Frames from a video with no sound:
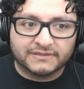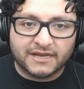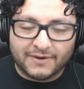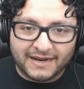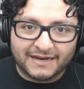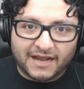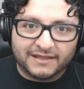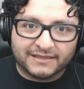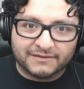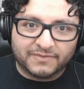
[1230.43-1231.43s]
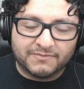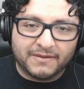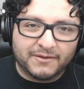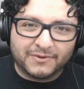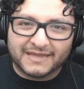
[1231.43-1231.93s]
generated content, but
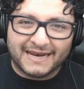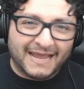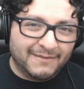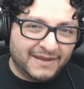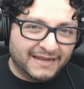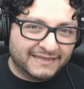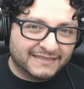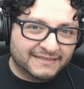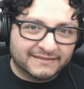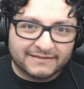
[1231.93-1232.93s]
maybe with a name in it,